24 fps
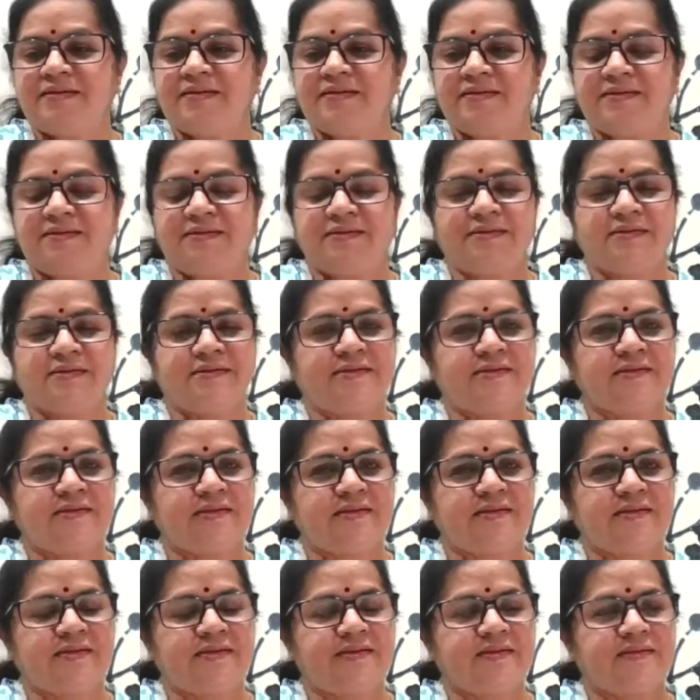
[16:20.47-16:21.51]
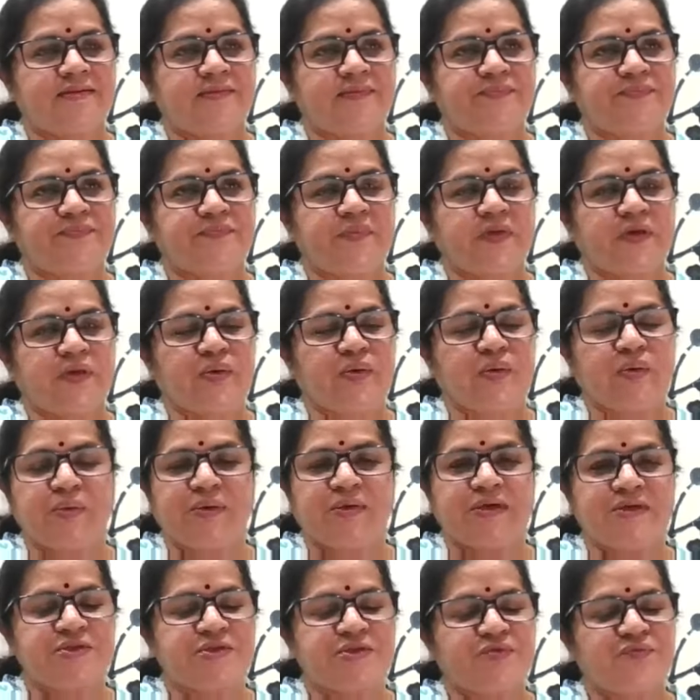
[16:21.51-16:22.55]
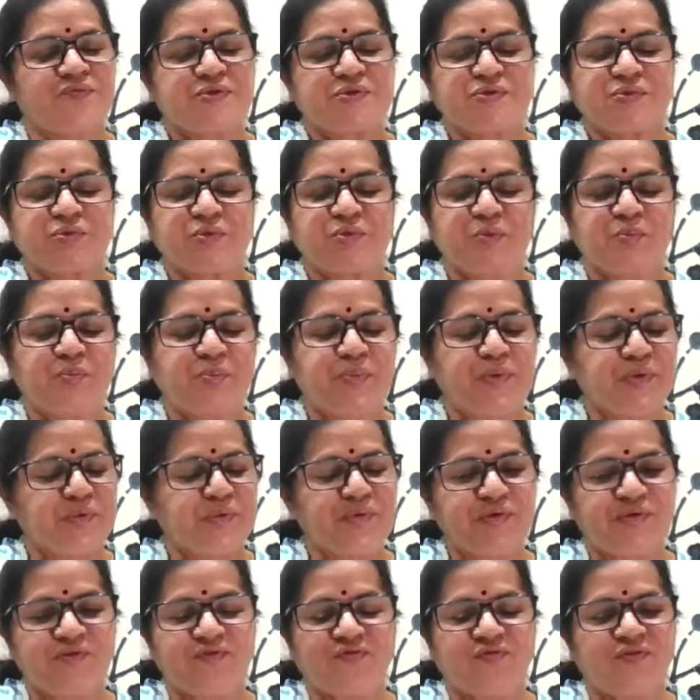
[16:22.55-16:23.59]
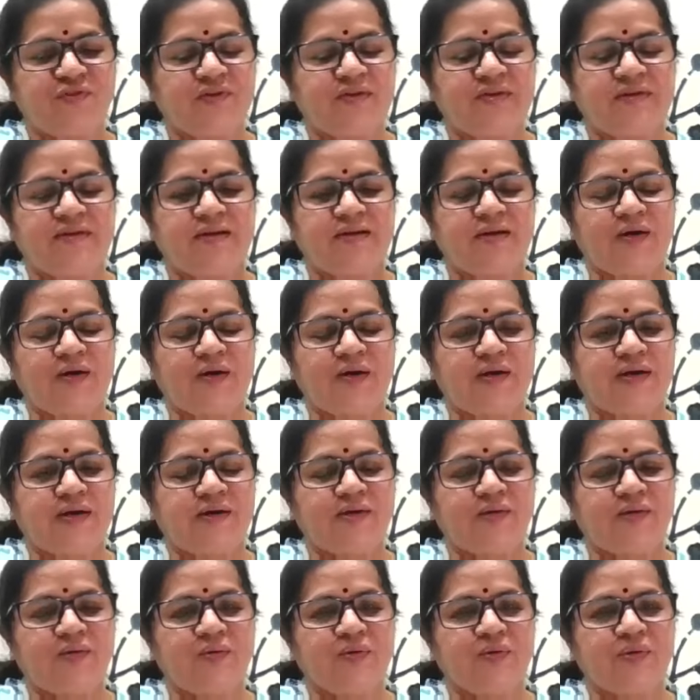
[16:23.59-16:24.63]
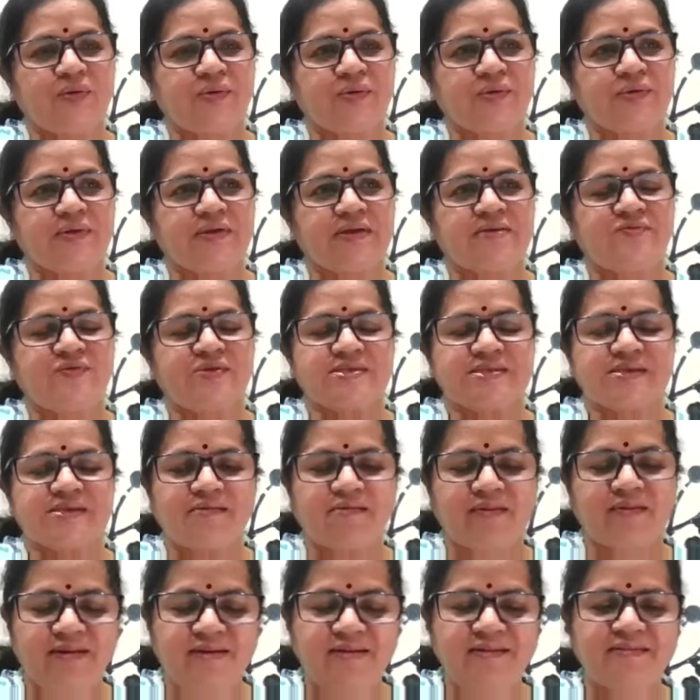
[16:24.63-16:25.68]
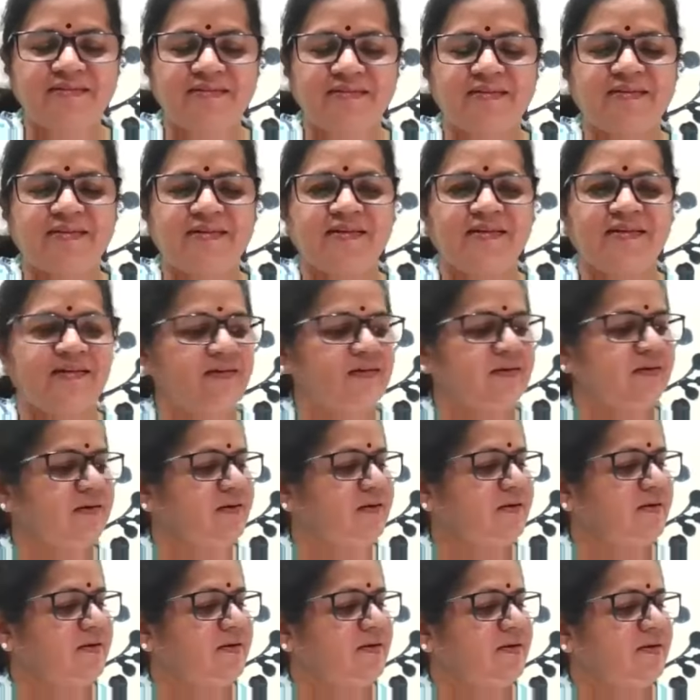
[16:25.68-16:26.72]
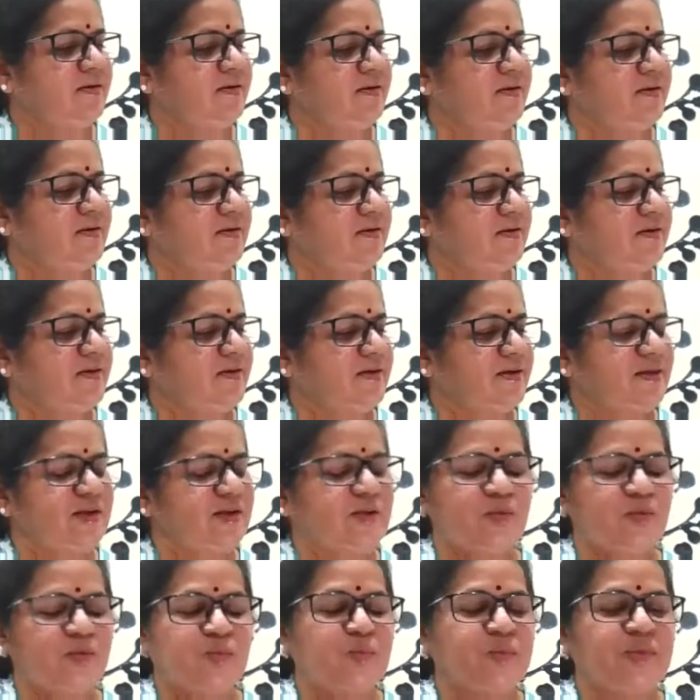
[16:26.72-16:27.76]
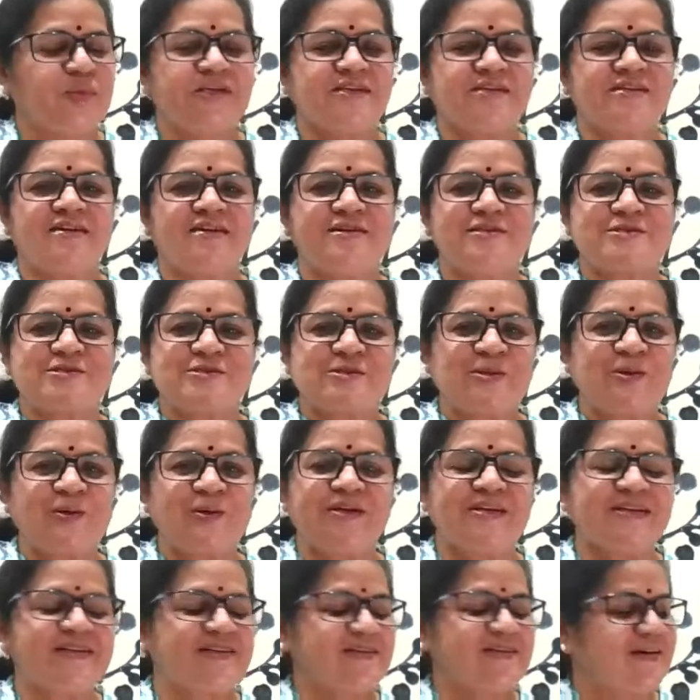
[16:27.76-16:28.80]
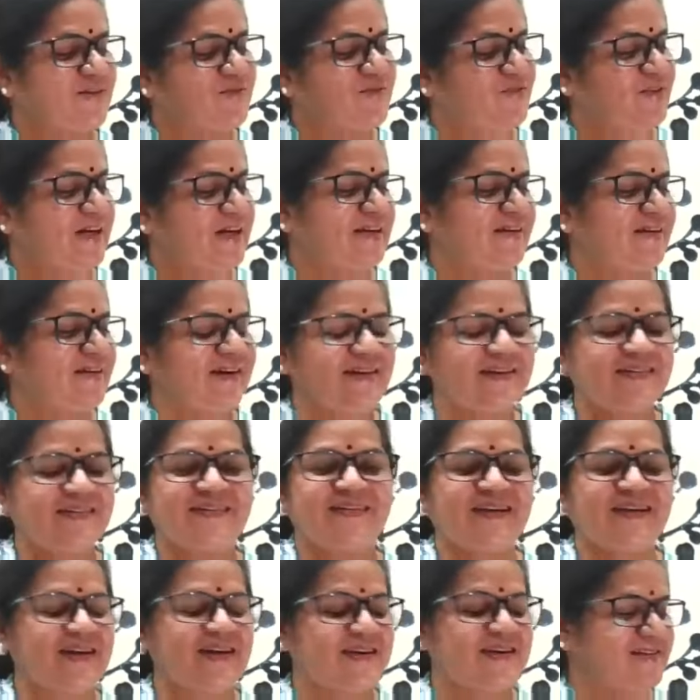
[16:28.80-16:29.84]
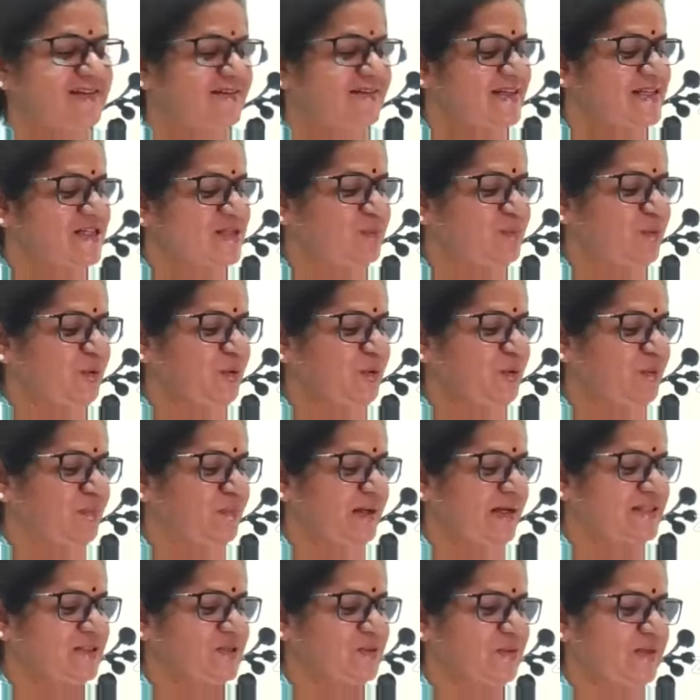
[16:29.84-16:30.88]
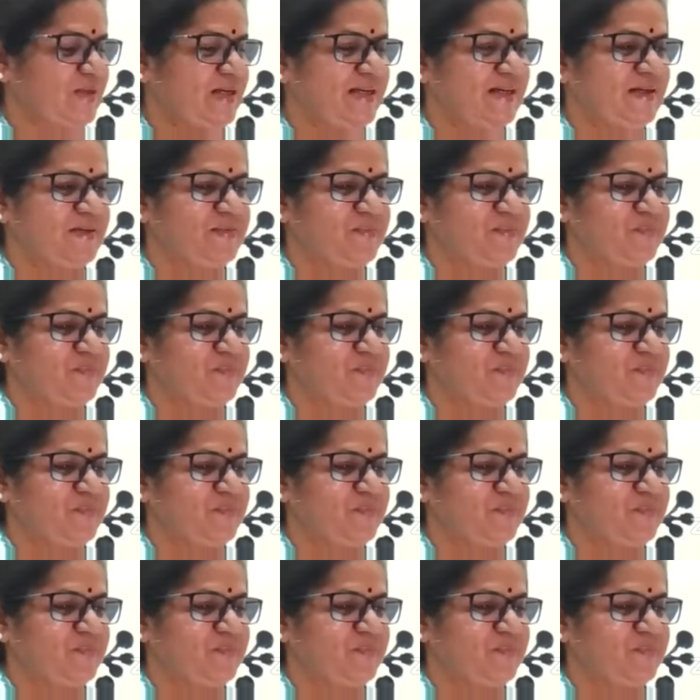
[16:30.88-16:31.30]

The, you know, location was so beautiful all around, you know, there was greenery. Yeah, the moment I saw it, I felt like writing this poem actually.